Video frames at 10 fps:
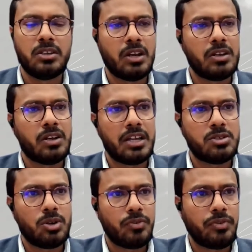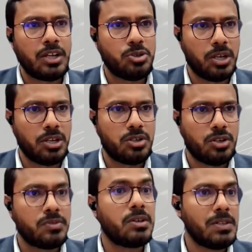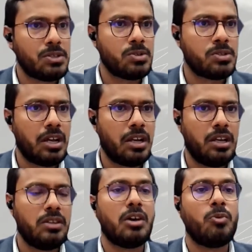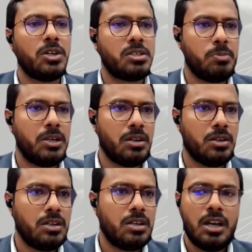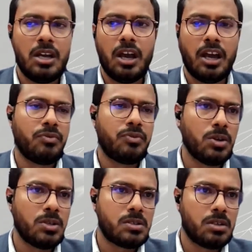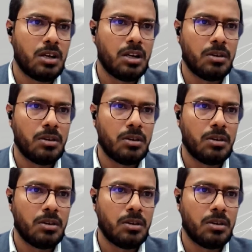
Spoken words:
the right sort of education of civil society, their voice being heard, and of course,